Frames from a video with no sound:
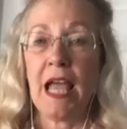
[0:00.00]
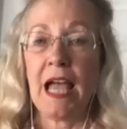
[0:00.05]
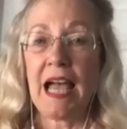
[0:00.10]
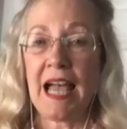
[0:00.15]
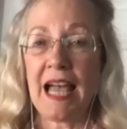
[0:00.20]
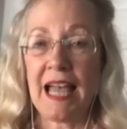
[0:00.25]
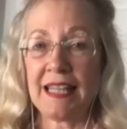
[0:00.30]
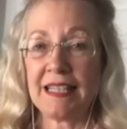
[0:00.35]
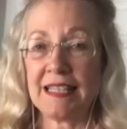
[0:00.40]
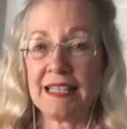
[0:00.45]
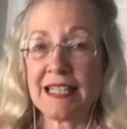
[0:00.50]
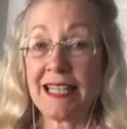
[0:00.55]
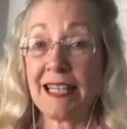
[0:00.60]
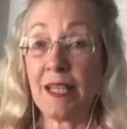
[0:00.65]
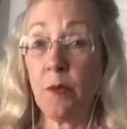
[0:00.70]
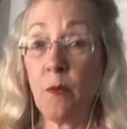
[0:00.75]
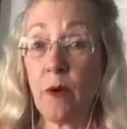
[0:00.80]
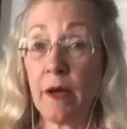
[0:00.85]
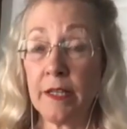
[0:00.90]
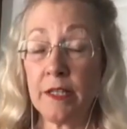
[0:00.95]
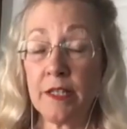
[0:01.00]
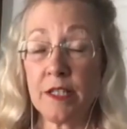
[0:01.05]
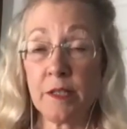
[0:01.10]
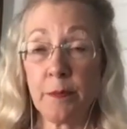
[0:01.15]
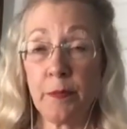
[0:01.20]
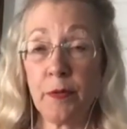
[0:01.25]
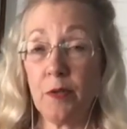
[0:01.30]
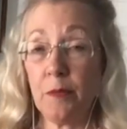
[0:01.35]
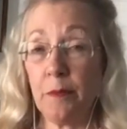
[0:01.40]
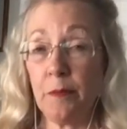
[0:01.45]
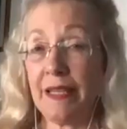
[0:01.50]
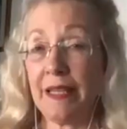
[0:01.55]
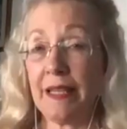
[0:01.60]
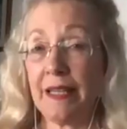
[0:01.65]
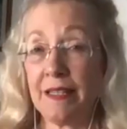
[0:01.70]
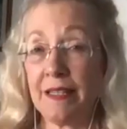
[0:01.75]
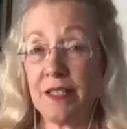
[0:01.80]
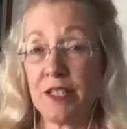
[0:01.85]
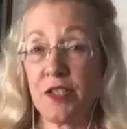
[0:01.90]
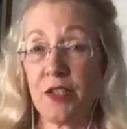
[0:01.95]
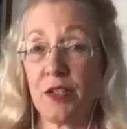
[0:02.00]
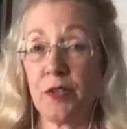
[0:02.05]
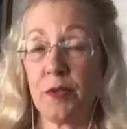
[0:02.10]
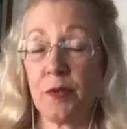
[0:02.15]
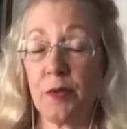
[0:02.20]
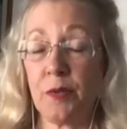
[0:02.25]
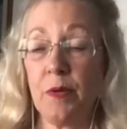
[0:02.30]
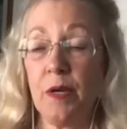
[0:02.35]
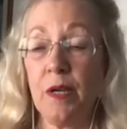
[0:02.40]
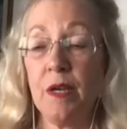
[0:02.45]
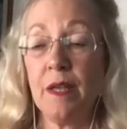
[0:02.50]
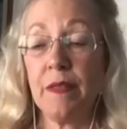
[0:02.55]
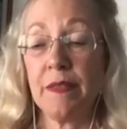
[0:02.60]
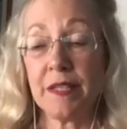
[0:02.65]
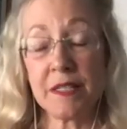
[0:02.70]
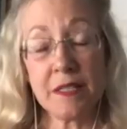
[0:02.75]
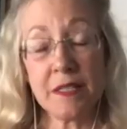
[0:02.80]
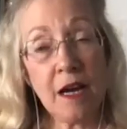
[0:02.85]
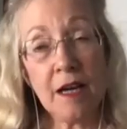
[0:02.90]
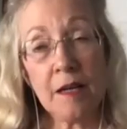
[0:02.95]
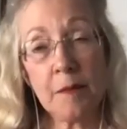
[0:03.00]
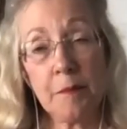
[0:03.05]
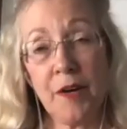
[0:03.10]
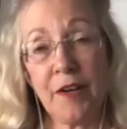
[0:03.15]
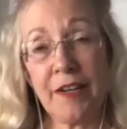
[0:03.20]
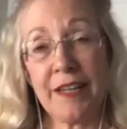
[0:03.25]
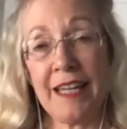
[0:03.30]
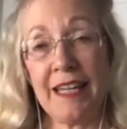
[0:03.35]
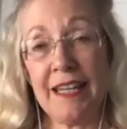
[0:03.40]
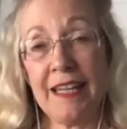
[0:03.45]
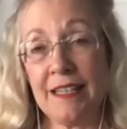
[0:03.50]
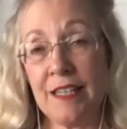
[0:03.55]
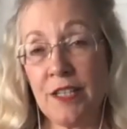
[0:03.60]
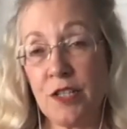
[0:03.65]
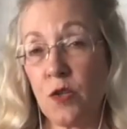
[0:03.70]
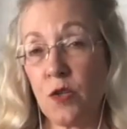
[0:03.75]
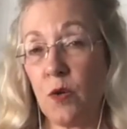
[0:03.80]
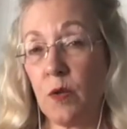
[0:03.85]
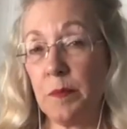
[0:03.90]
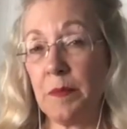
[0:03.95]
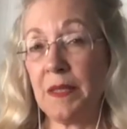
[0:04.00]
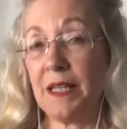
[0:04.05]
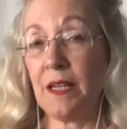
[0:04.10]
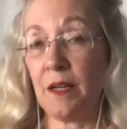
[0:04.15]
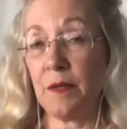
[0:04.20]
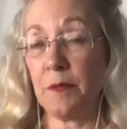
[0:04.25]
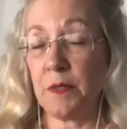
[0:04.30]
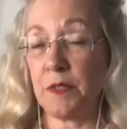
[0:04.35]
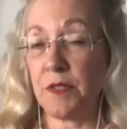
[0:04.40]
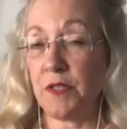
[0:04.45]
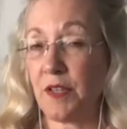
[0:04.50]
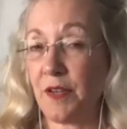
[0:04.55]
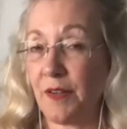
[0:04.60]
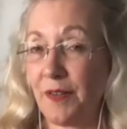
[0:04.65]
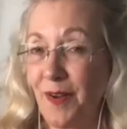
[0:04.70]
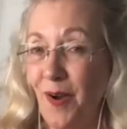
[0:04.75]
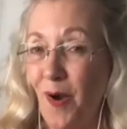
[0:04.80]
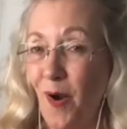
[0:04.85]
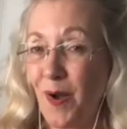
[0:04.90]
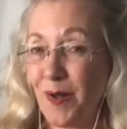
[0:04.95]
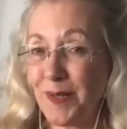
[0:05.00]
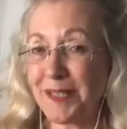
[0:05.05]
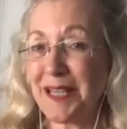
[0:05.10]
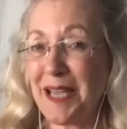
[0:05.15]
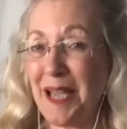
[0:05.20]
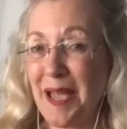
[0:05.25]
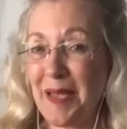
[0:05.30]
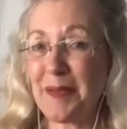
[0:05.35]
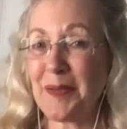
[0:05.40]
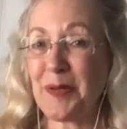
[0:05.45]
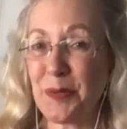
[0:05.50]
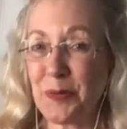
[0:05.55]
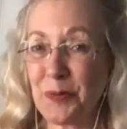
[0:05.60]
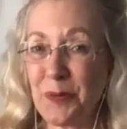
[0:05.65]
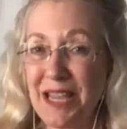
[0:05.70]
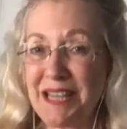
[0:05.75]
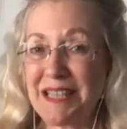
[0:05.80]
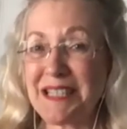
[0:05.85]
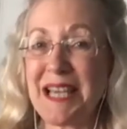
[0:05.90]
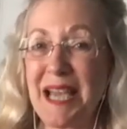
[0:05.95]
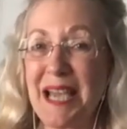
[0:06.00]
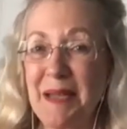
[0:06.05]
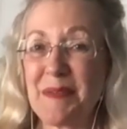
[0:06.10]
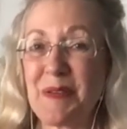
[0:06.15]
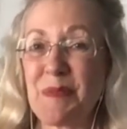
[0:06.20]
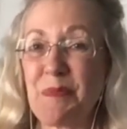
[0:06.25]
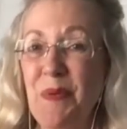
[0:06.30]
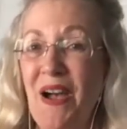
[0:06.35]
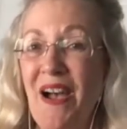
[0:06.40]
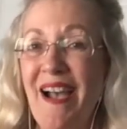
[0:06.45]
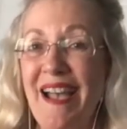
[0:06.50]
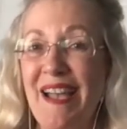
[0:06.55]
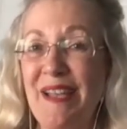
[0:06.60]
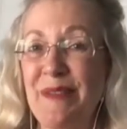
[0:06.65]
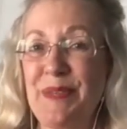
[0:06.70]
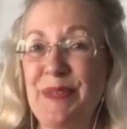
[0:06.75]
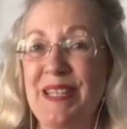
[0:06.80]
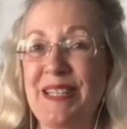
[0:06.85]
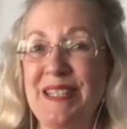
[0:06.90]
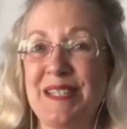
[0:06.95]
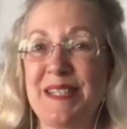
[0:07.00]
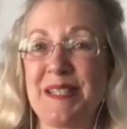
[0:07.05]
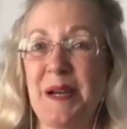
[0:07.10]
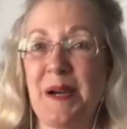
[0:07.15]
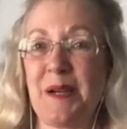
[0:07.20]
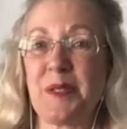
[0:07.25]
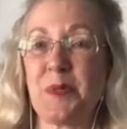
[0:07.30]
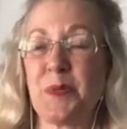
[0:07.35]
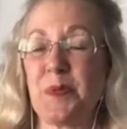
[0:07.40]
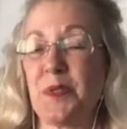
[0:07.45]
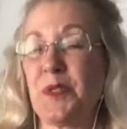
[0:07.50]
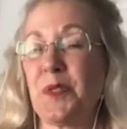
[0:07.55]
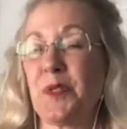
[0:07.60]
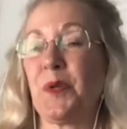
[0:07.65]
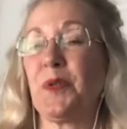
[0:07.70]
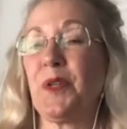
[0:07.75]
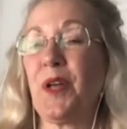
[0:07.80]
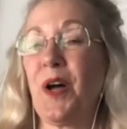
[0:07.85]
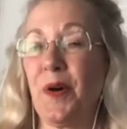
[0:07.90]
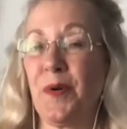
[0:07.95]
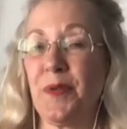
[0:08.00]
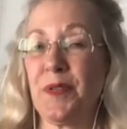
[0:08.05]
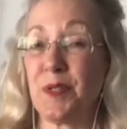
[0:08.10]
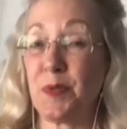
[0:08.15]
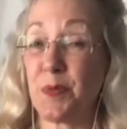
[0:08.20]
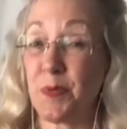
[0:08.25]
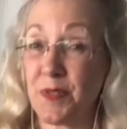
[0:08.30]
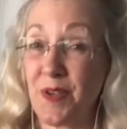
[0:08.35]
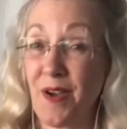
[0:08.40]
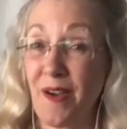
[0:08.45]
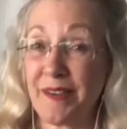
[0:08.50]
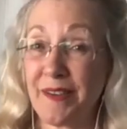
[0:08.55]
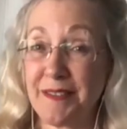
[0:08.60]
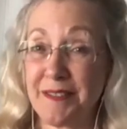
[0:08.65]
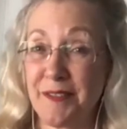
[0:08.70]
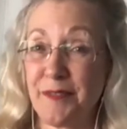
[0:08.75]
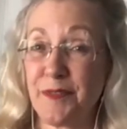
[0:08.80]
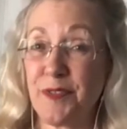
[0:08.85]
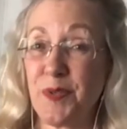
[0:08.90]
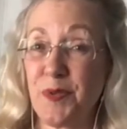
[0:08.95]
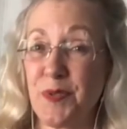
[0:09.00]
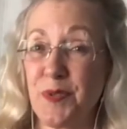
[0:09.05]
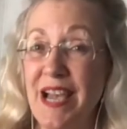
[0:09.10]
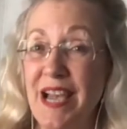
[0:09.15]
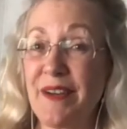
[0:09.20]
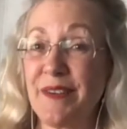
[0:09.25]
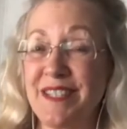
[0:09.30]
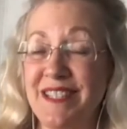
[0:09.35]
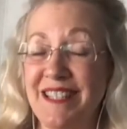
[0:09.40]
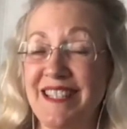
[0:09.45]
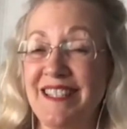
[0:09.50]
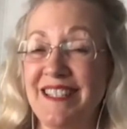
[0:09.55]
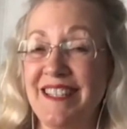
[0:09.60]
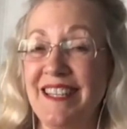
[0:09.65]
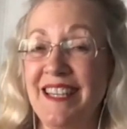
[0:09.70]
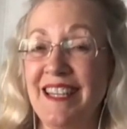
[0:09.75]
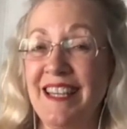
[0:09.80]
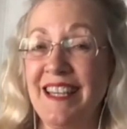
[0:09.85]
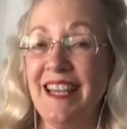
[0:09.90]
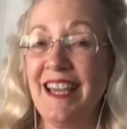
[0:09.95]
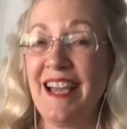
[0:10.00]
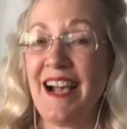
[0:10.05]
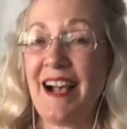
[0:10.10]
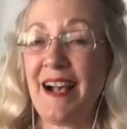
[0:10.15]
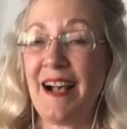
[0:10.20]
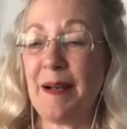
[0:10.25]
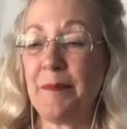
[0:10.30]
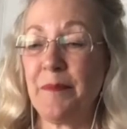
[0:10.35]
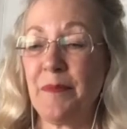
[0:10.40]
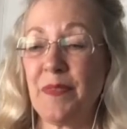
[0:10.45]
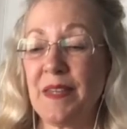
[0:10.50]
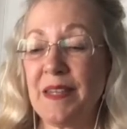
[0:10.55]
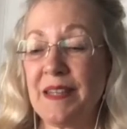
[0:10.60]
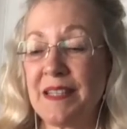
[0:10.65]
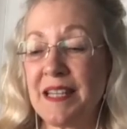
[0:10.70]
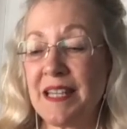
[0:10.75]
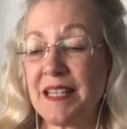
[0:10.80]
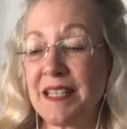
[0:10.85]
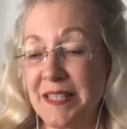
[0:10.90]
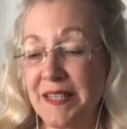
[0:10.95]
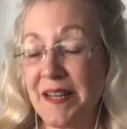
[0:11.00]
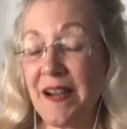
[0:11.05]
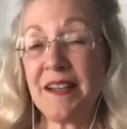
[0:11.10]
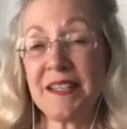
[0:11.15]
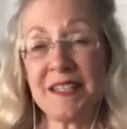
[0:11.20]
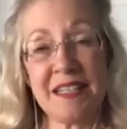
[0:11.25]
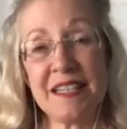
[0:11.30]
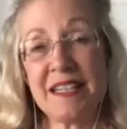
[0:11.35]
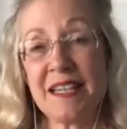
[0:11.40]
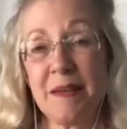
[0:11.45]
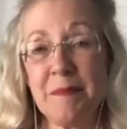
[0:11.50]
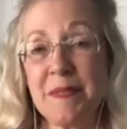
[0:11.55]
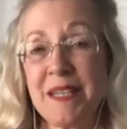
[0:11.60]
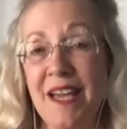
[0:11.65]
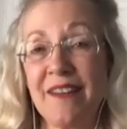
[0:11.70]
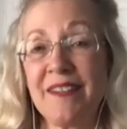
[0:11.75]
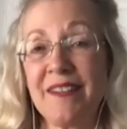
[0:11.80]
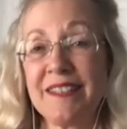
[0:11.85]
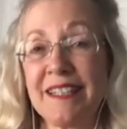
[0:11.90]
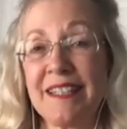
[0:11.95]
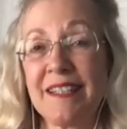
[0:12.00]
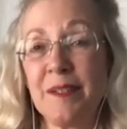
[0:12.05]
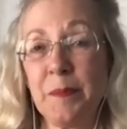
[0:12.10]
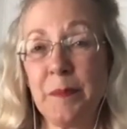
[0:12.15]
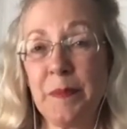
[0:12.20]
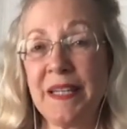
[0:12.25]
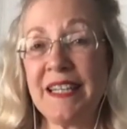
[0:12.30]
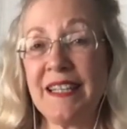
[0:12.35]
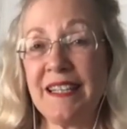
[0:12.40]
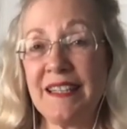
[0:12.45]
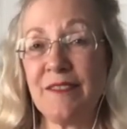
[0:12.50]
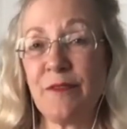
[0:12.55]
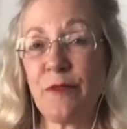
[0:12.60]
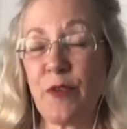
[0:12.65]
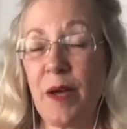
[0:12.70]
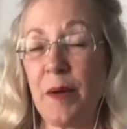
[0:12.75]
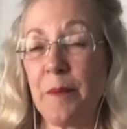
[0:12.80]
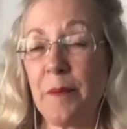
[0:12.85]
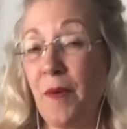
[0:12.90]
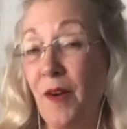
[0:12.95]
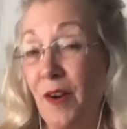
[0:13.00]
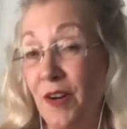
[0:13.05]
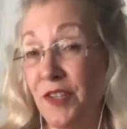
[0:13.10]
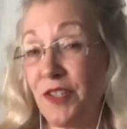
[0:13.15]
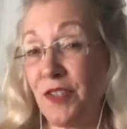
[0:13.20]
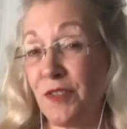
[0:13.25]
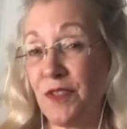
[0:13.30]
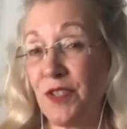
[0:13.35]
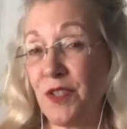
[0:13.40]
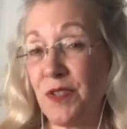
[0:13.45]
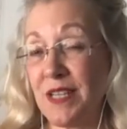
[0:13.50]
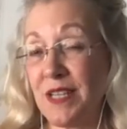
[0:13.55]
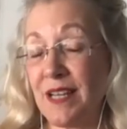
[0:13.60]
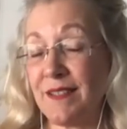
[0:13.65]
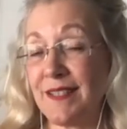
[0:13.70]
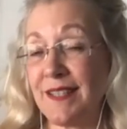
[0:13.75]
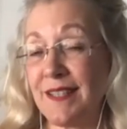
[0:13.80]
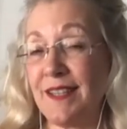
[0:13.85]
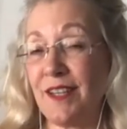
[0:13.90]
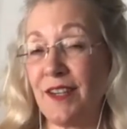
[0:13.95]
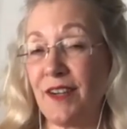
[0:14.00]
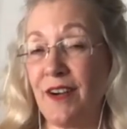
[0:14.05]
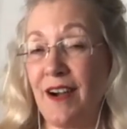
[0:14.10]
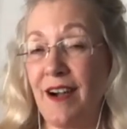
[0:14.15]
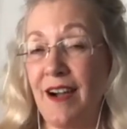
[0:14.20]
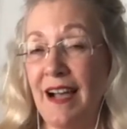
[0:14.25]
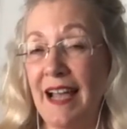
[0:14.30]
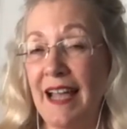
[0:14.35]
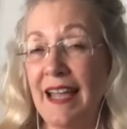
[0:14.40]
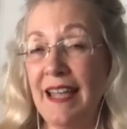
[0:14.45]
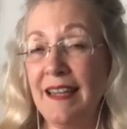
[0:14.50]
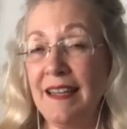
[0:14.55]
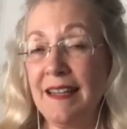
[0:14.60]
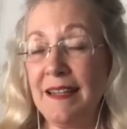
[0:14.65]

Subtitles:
And he wanted to put me into the stock market, and he told me it was an all-time great time to buy because stocks were so low. This was August of 2000. The stocks had come down a little bit from March of 2000, their high.